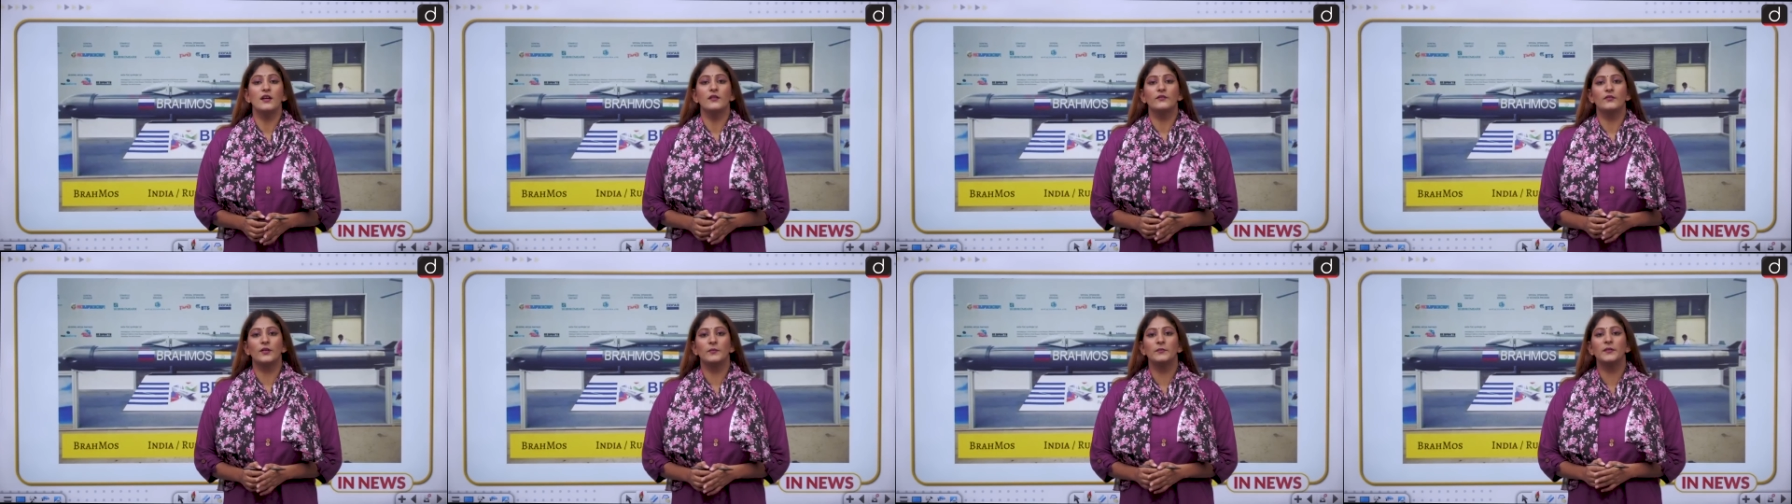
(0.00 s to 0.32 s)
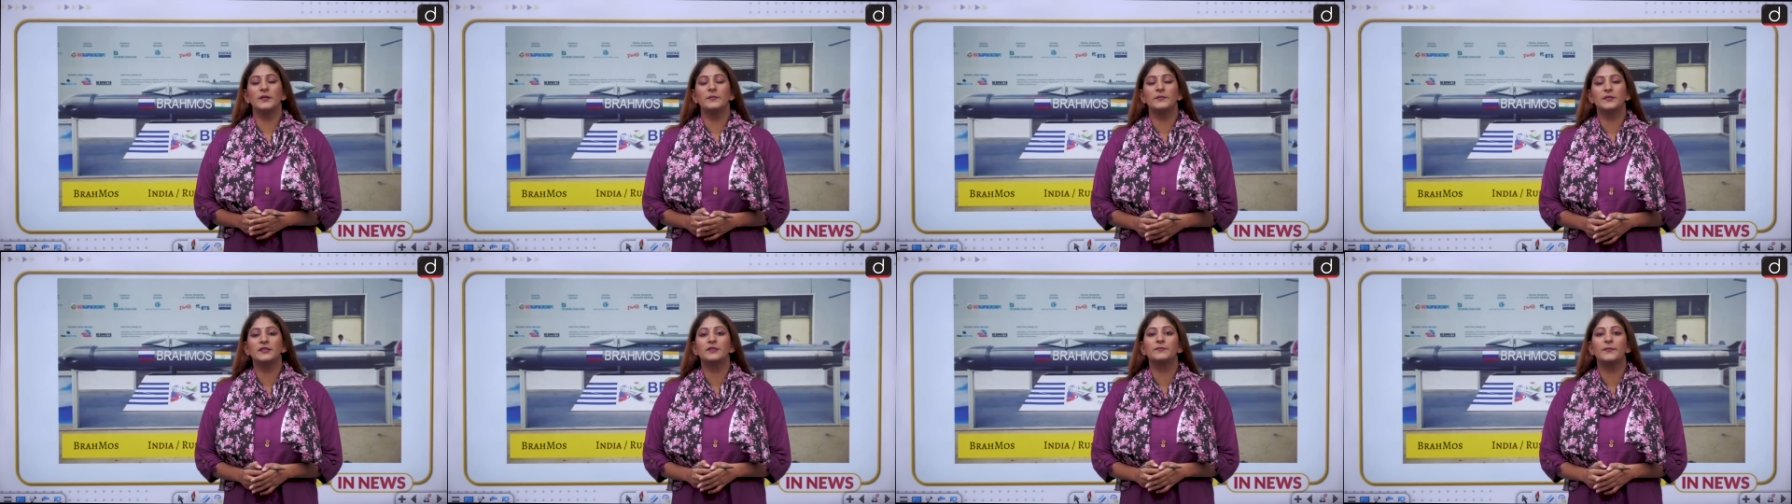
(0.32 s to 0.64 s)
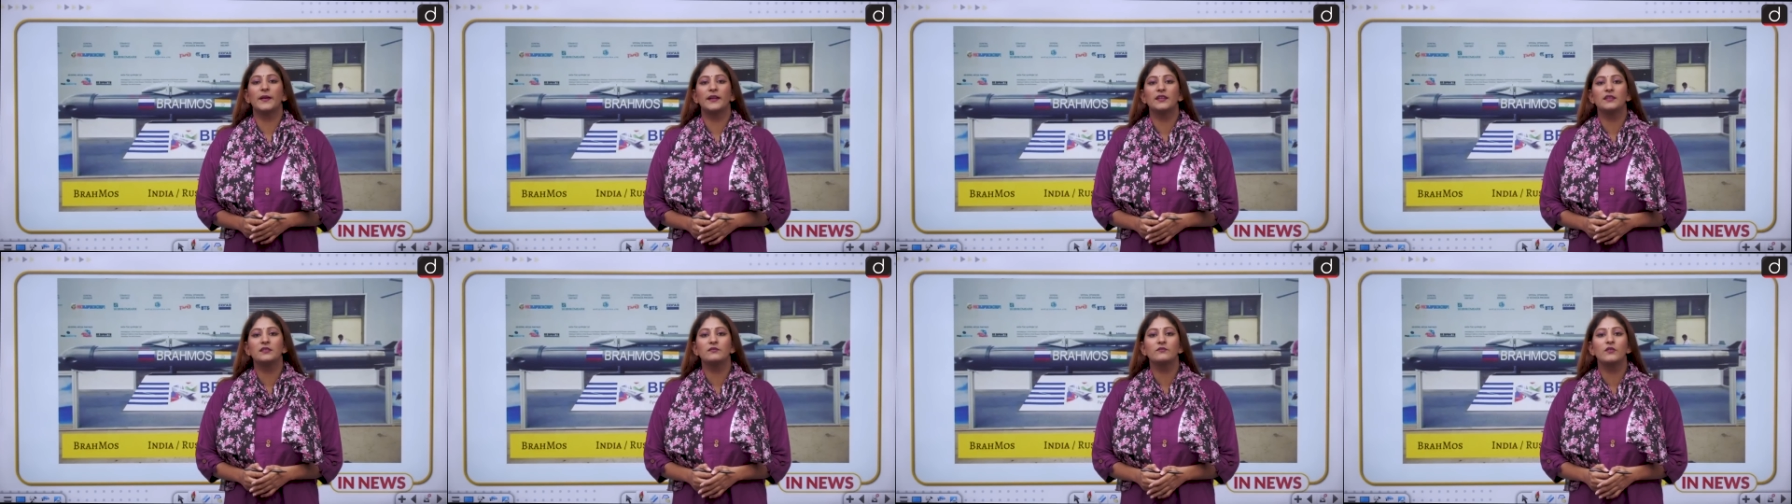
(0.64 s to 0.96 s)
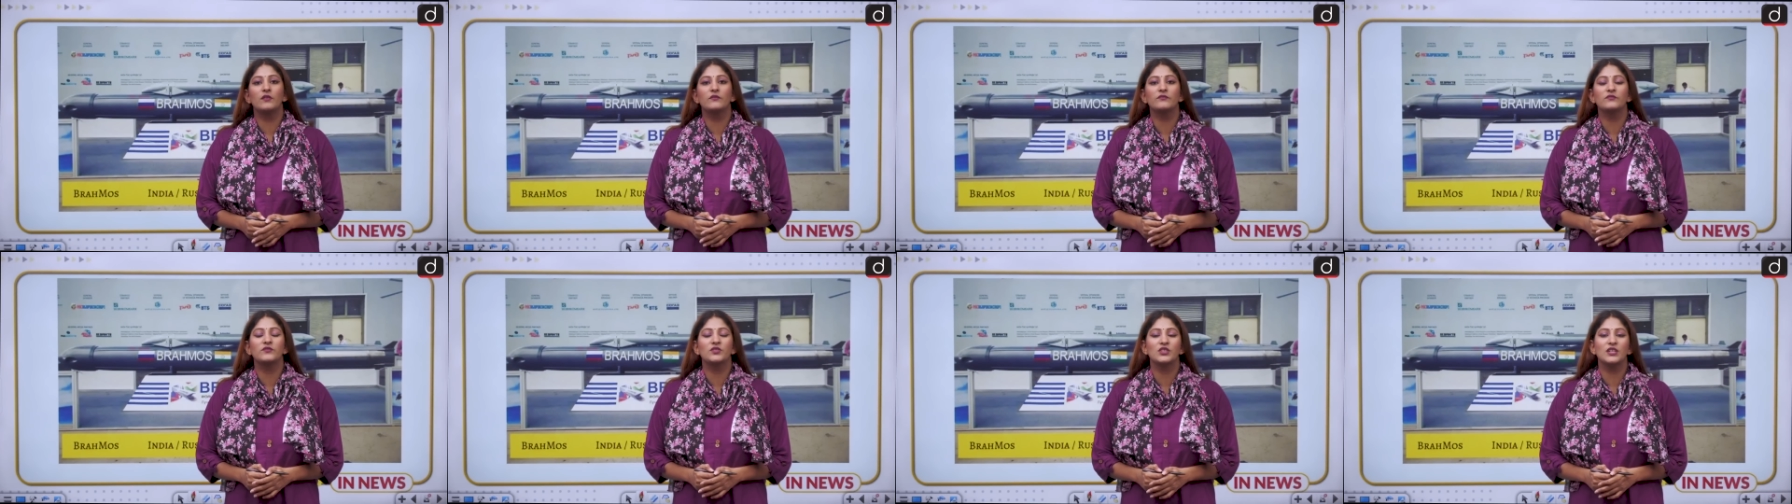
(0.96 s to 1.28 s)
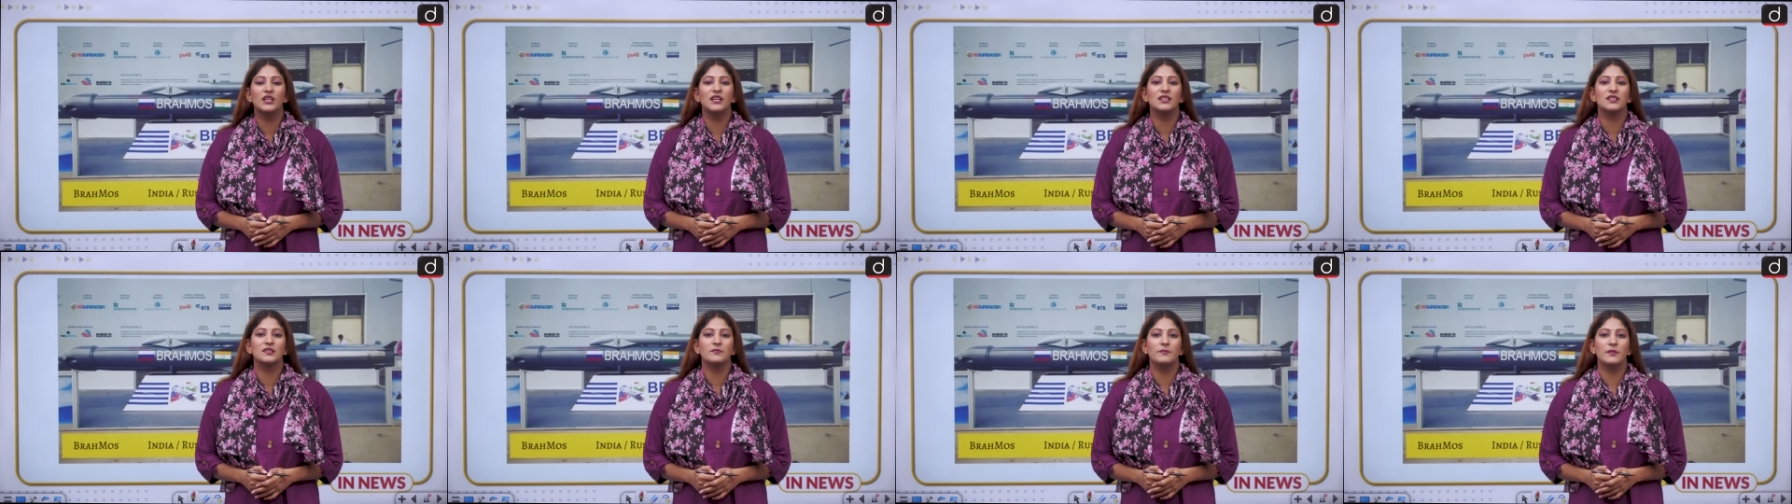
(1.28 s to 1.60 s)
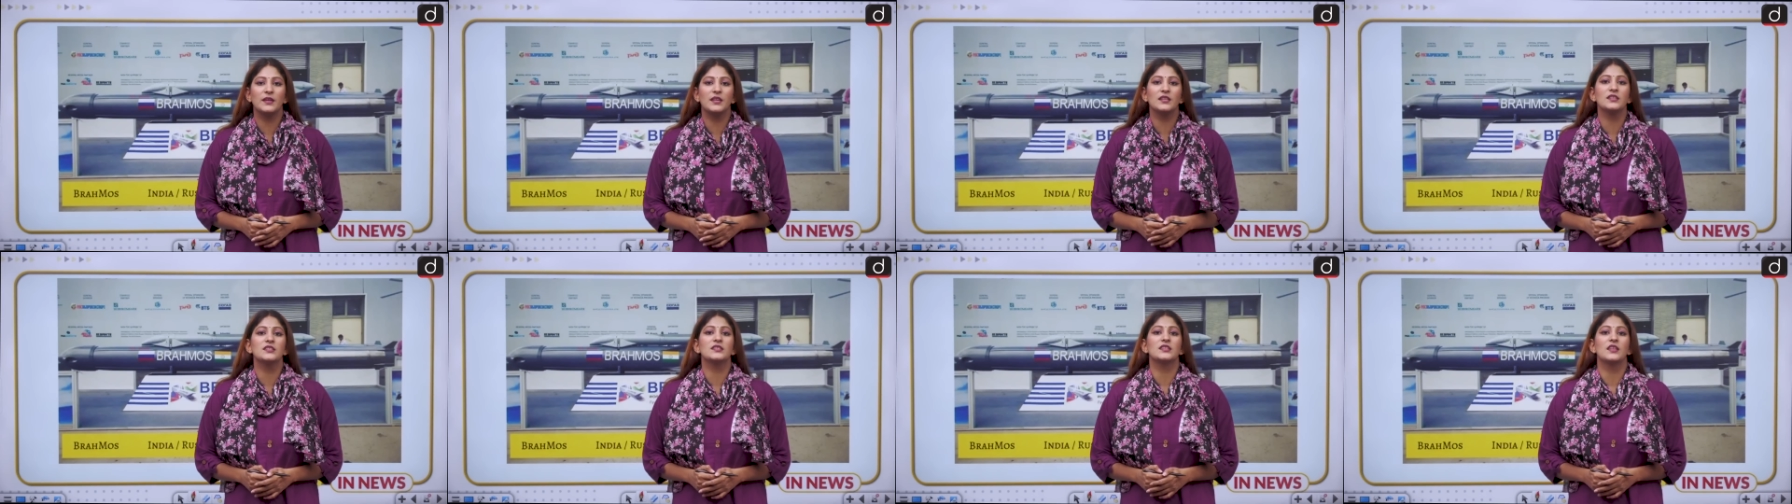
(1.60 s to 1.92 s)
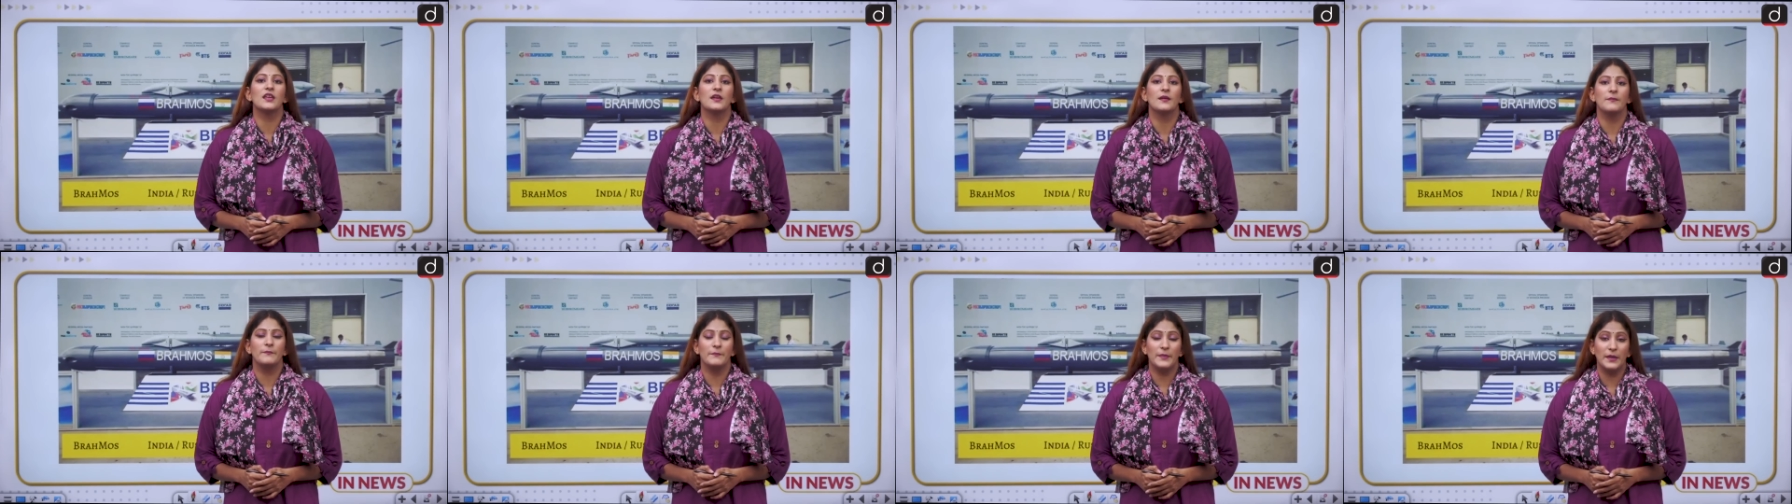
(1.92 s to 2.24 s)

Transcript: From the perspective of GS means